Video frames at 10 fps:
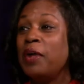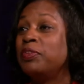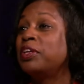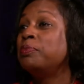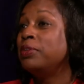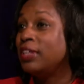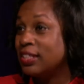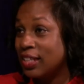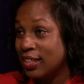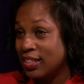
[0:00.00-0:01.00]
um, the
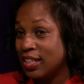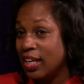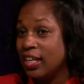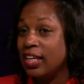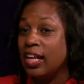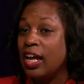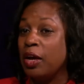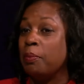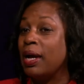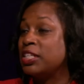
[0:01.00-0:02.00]
community's excited
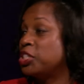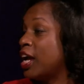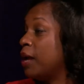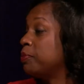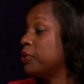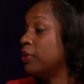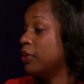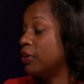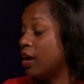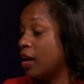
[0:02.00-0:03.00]
um, my
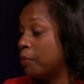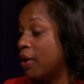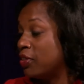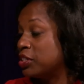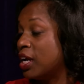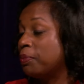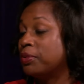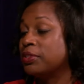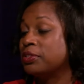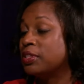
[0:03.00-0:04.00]
chapter um, other
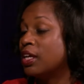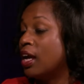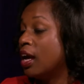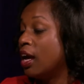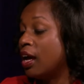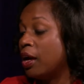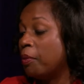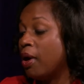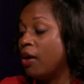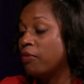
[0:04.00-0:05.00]
chapters
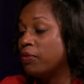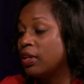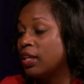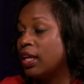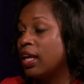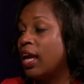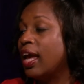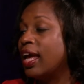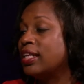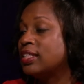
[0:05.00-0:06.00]
um, are really
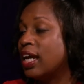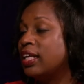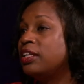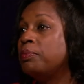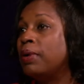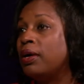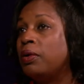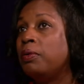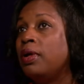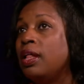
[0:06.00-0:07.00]
excited
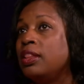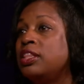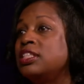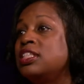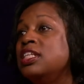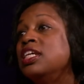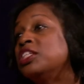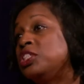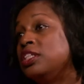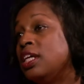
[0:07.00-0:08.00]
about this
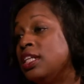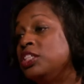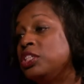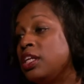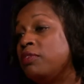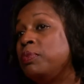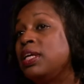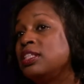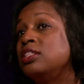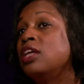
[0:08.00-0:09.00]
initiative
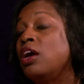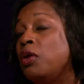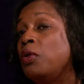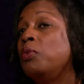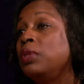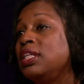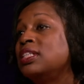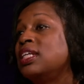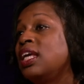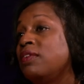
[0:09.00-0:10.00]
because not only
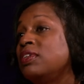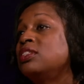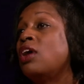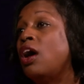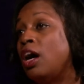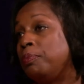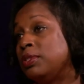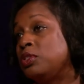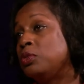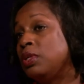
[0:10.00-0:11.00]
does it give us the
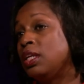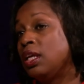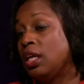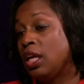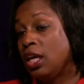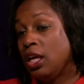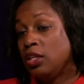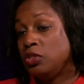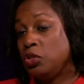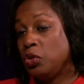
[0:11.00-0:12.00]
opportunity
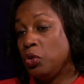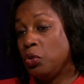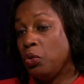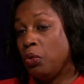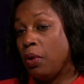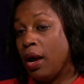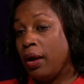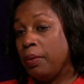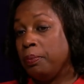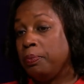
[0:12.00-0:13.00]
to
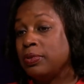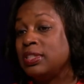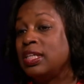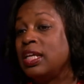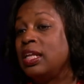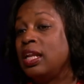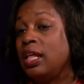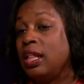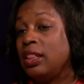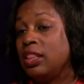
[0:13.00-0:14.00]
um, present
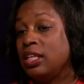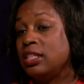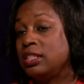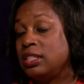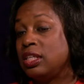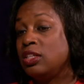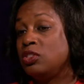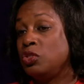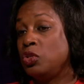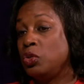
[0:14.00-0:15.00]
this
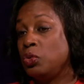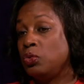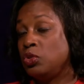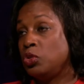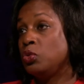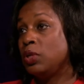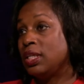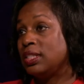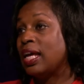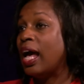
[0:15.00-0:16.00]
to
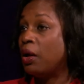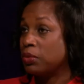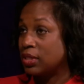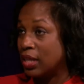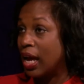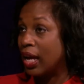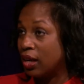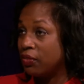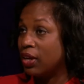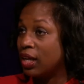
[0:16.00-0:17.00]
students outside
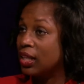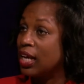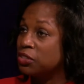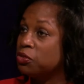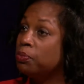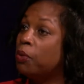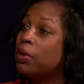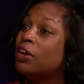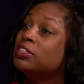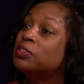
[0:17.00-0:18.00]
of their classroom but we
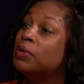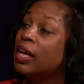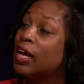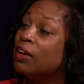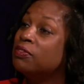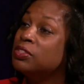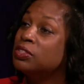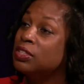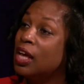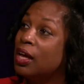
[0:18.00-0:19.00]
also have
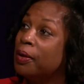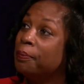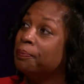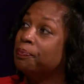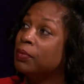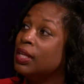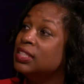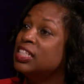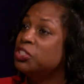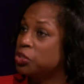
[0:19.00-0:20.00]
um,
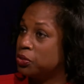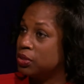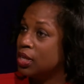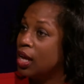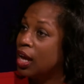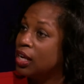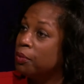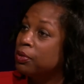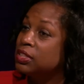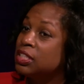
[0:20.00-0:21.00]
teachers. A
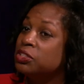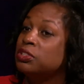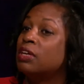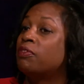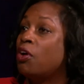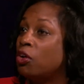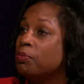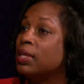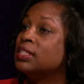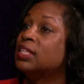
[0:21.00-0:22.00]
number of teachers have called
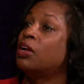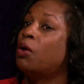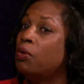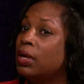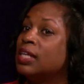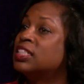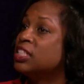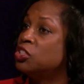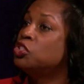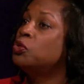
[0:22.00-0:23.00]
me and said, okay,
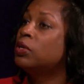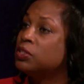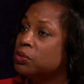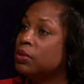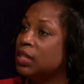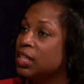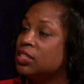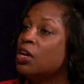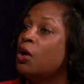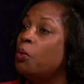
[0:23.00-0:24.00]
since you are doing
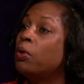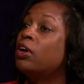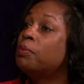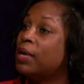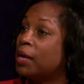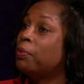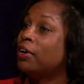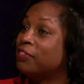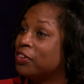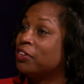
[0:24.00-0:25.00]
this, we're going to make it
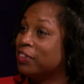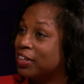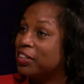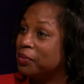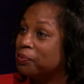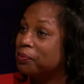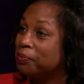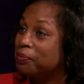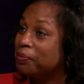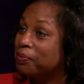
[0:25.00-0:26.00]
part of the curriculum.
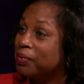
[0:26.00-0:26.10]
Nice.